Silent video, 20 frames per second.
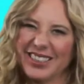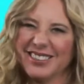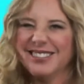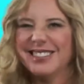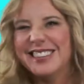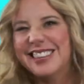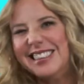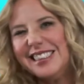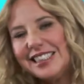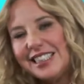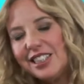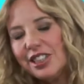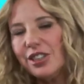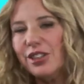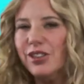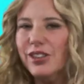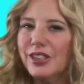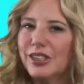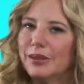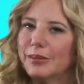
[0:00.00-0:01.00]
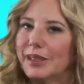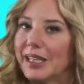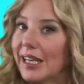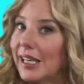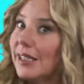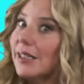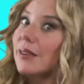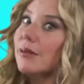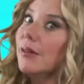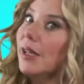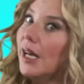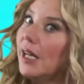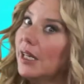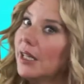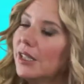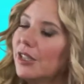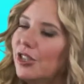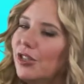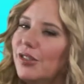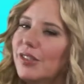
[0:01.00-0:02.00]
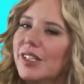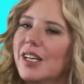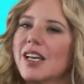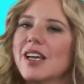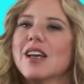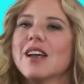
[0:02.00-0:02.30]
like, they're cool, but they got a lot of issues.